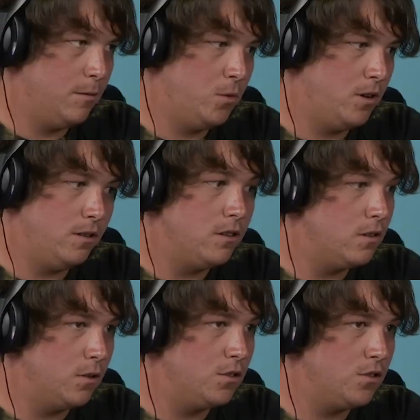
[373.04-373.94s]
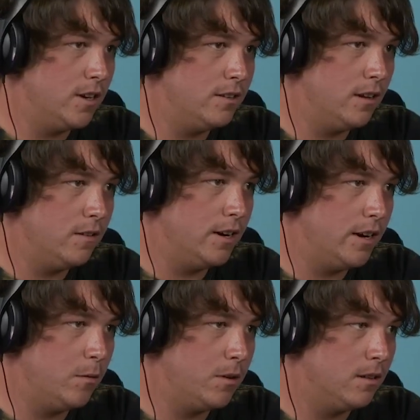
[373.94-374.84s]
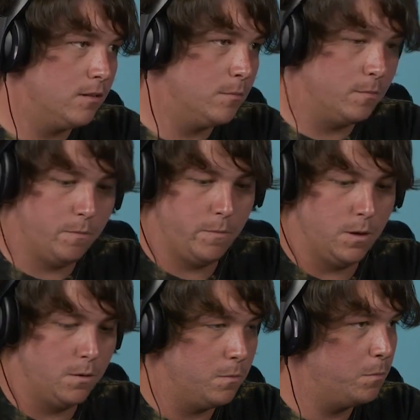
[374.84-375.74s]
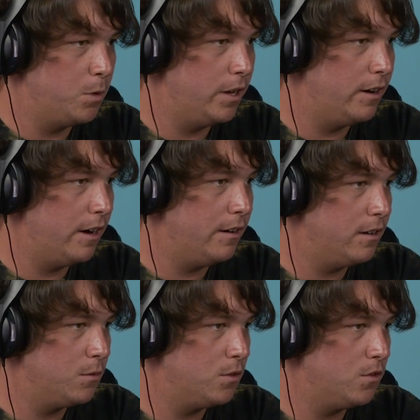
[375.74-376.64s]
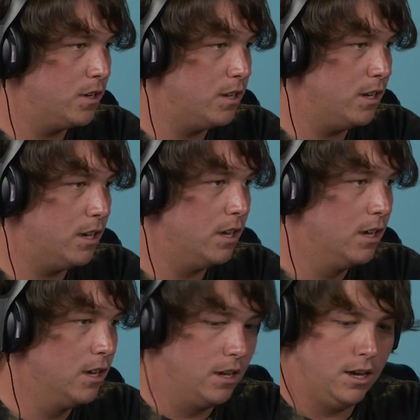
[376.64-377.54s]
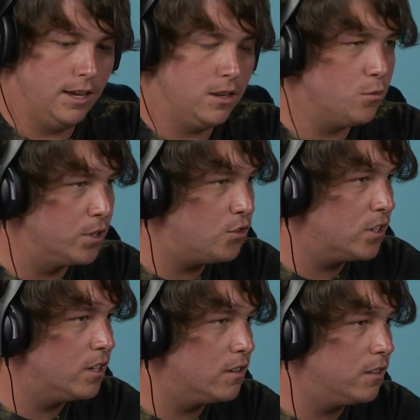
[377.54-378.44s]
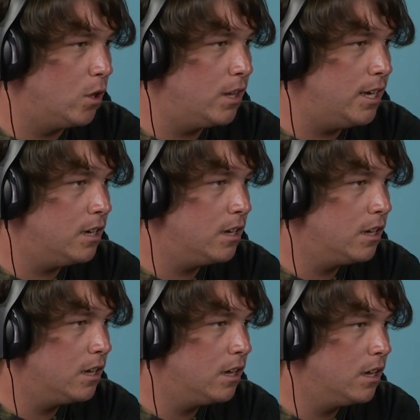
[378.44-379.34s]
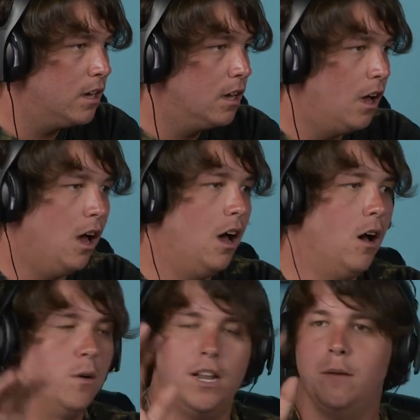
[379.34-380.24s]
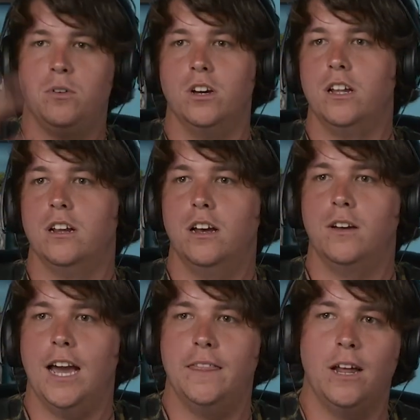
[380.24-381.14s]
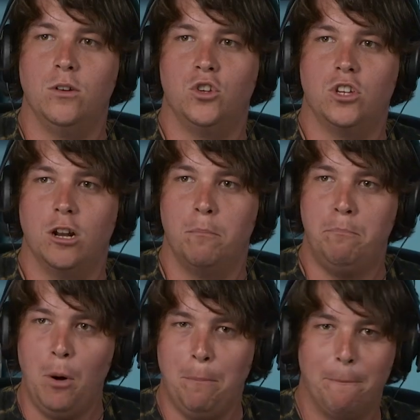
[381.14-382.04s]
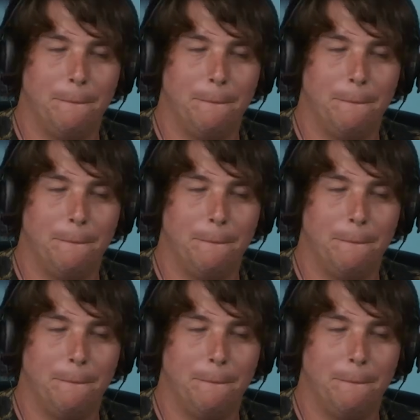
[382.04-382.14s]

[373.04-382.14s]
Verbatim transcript: I'm honestly so stressed out right now because the player area is restricting. Is it restricting slowly? Yeah. Oh, then I'm good. Okay, I thought I was just gonna boop.